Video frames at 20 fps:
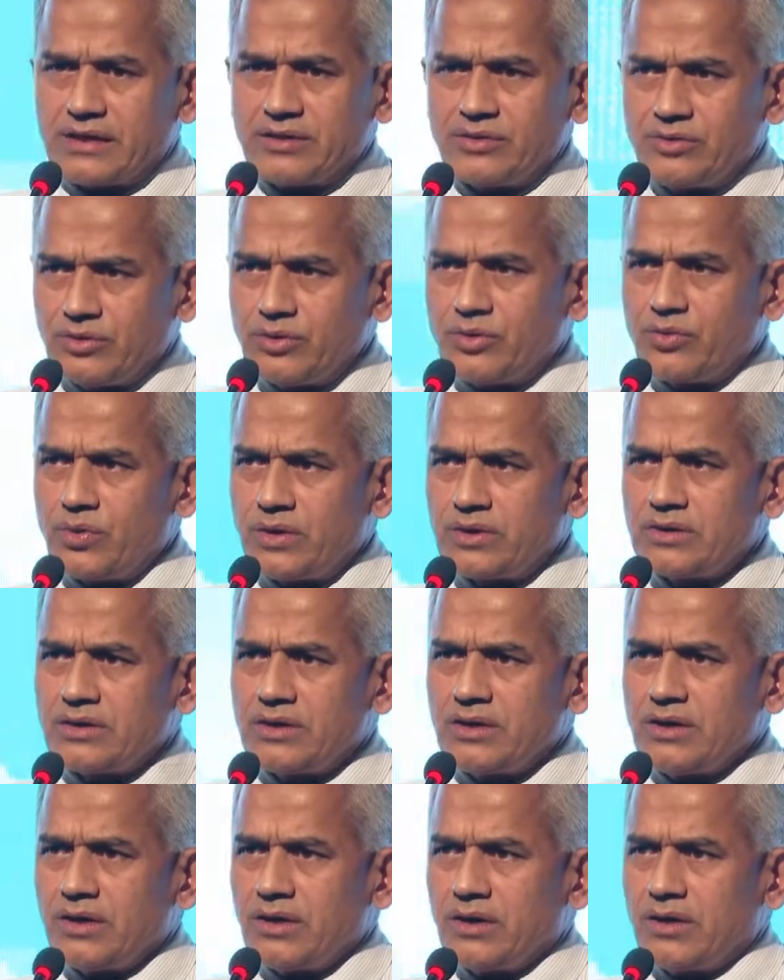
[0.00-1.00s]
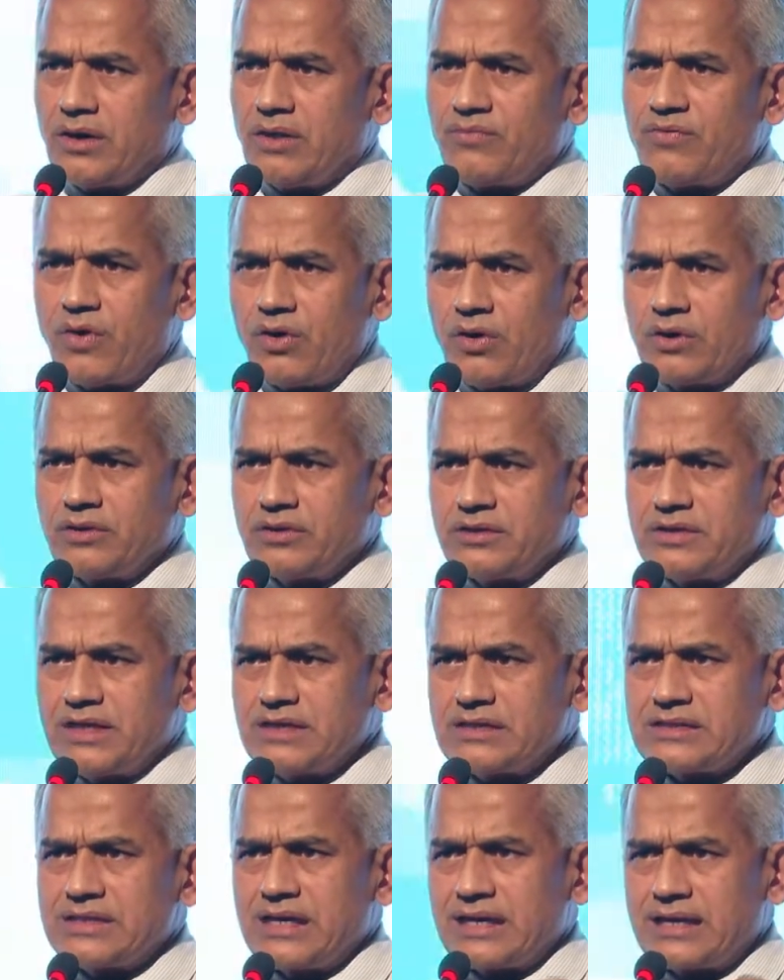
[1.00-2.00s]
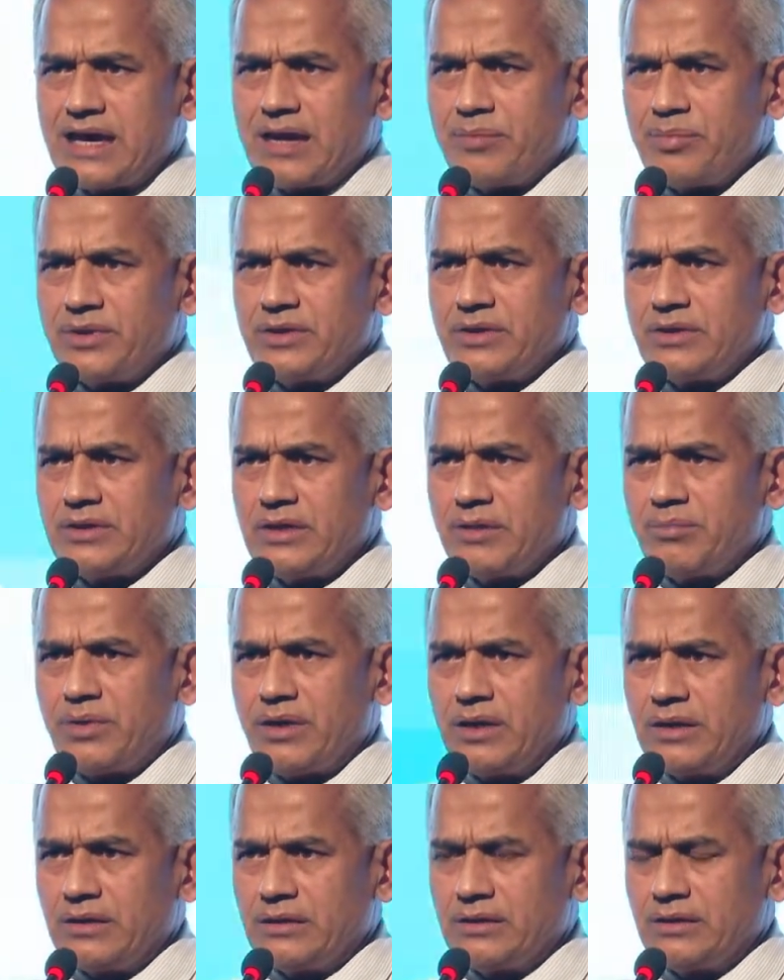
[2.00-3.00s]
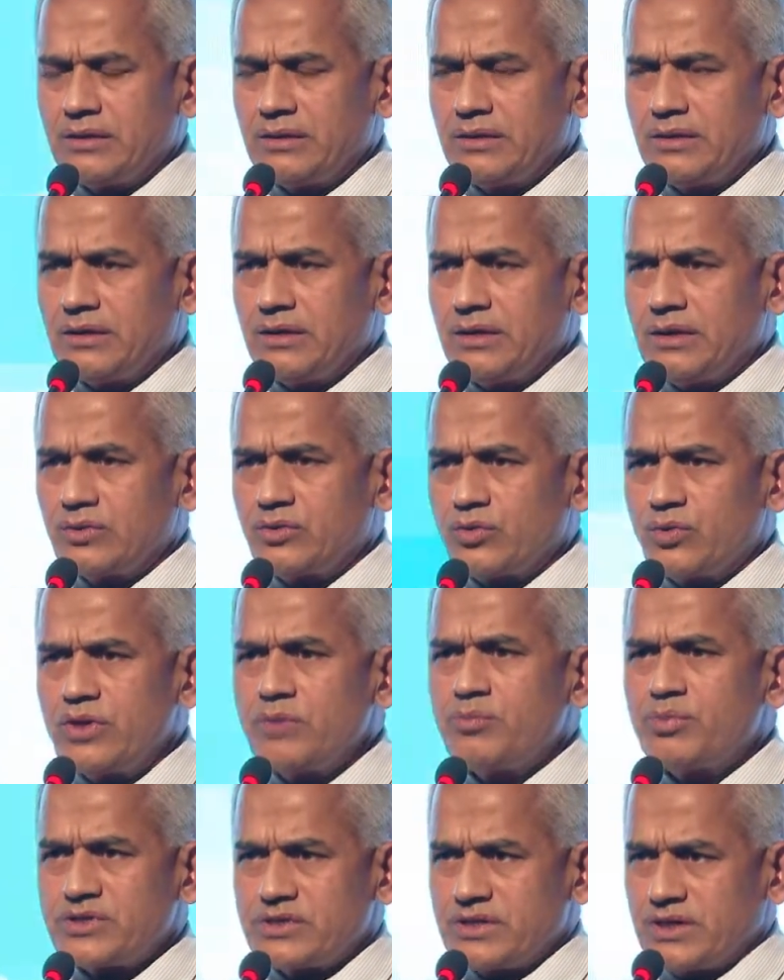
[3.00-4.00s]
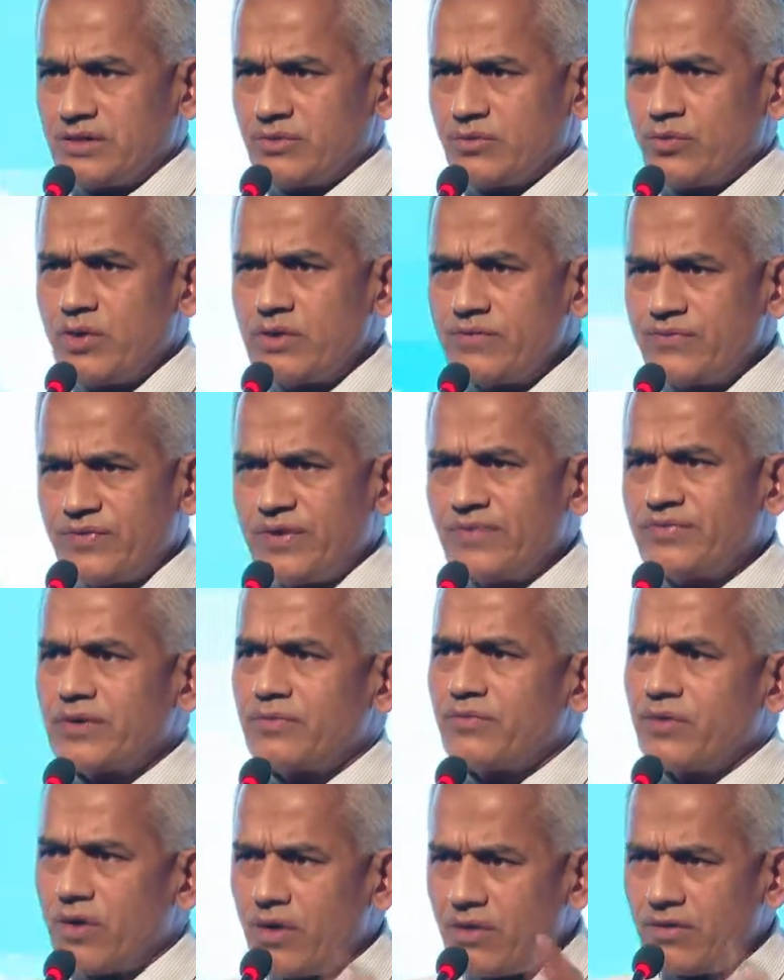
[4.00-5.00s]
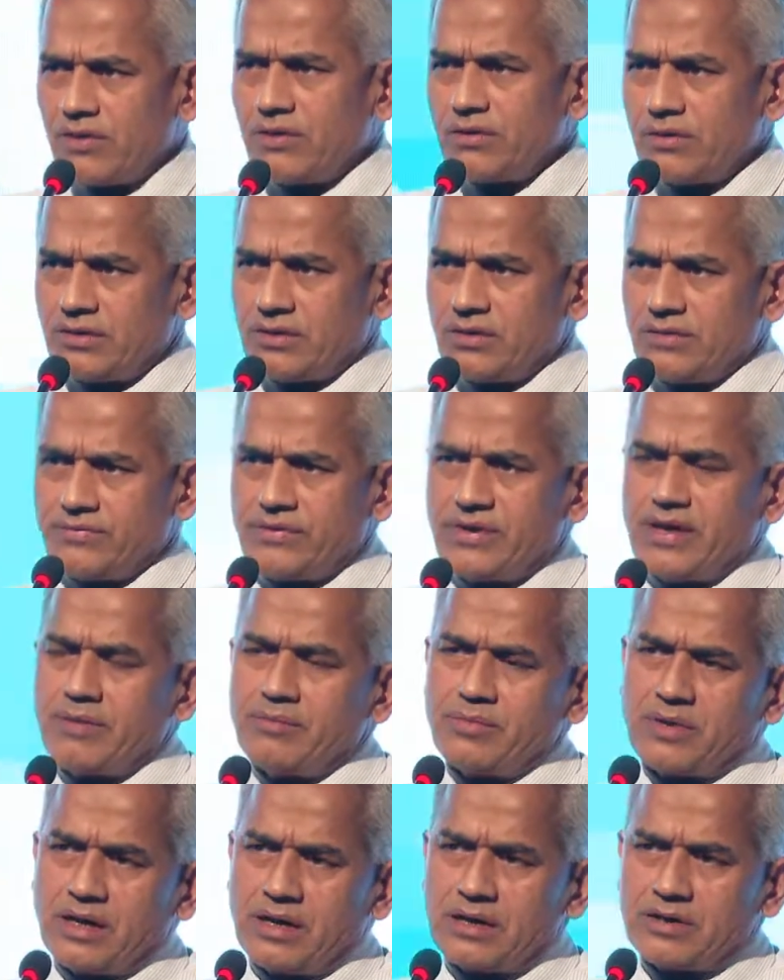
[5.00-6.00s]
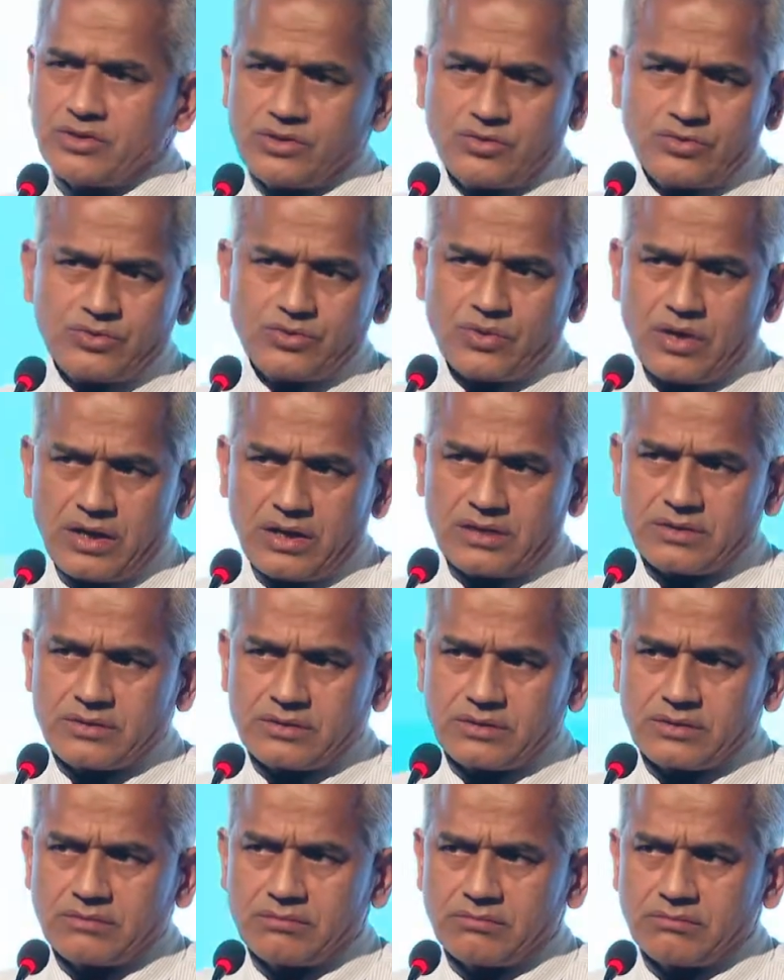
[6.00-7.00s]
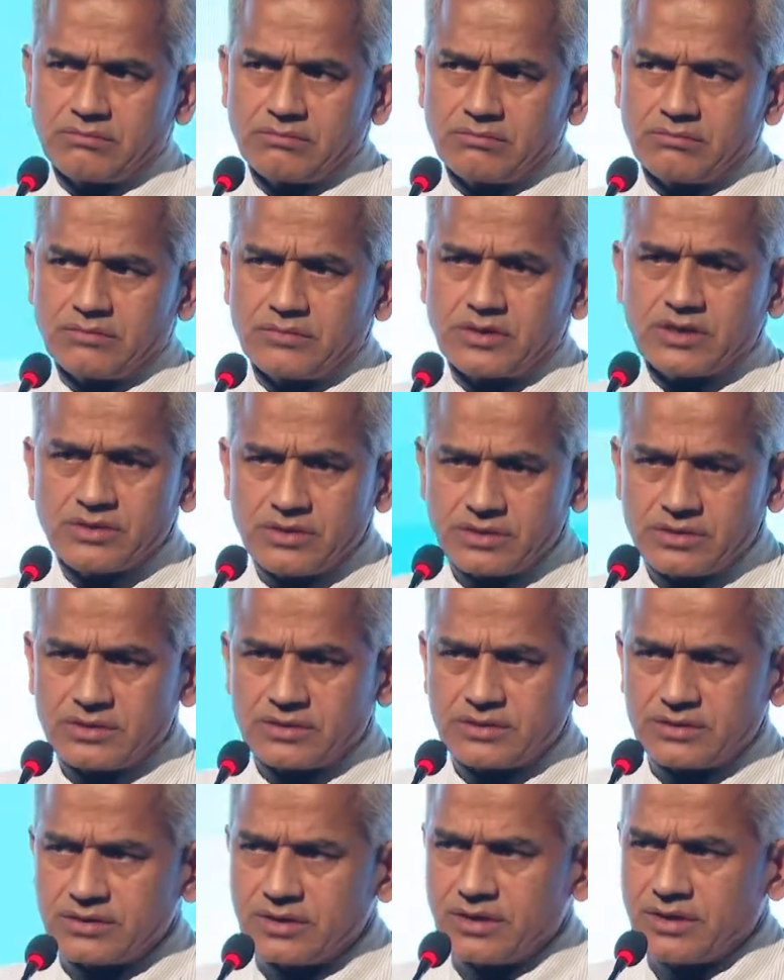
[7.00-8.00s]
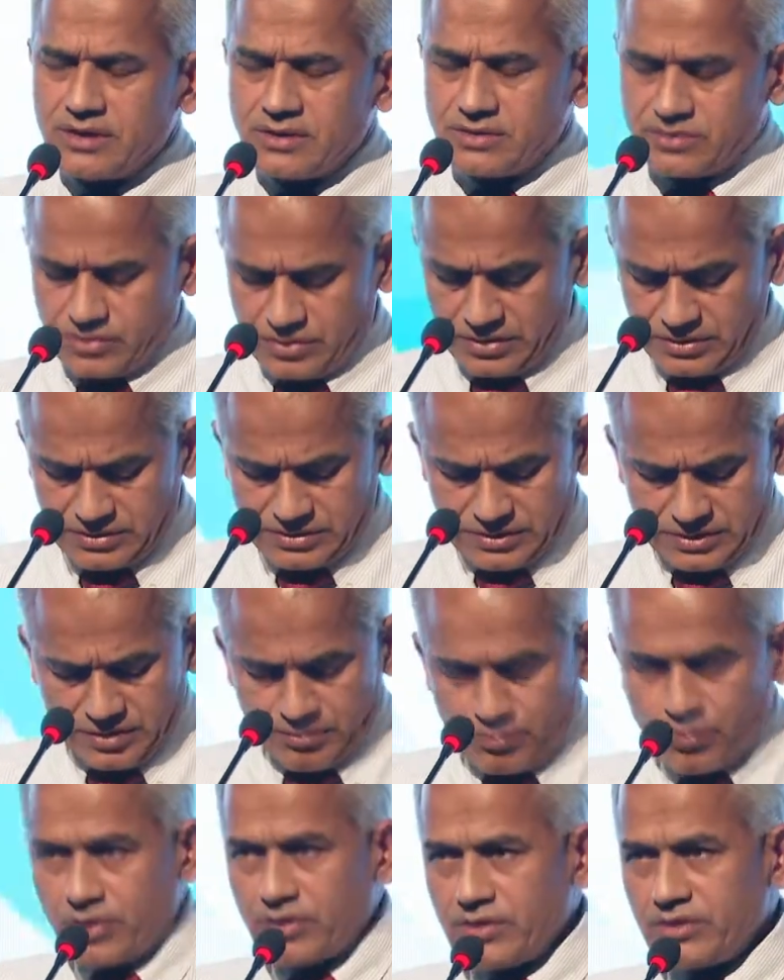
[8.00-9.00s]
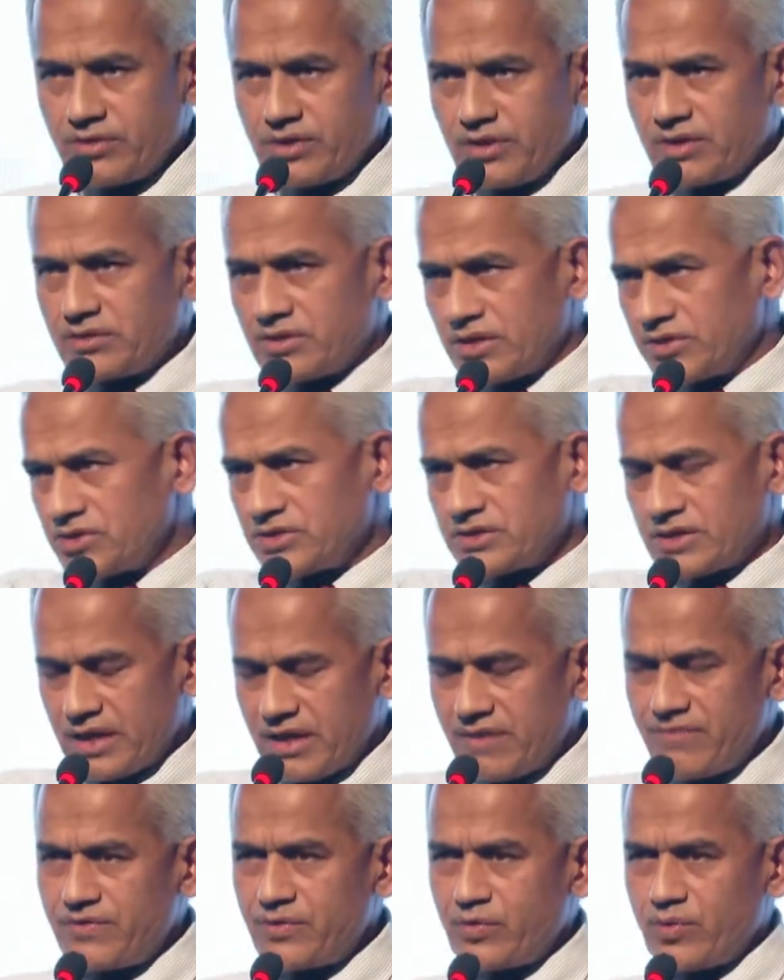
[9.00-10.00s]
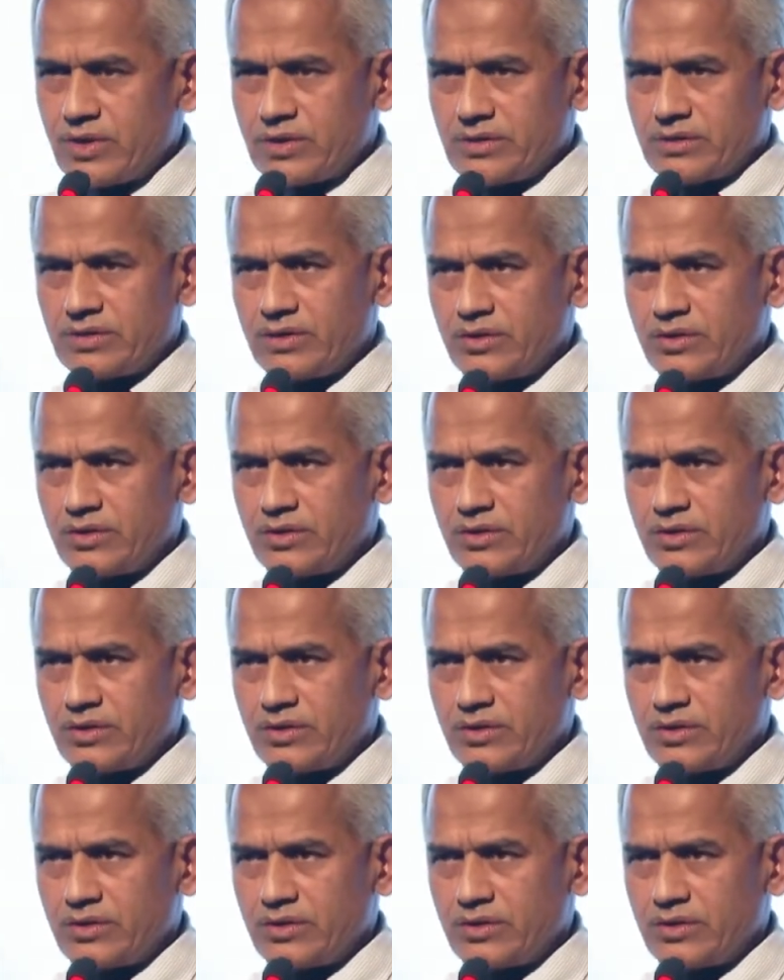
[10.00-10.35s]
And you know what? Of all the deaths that happen in Nepal, 20%, 1/5 of all of them are due to heart conditions. So it's an important thing, touches everyone.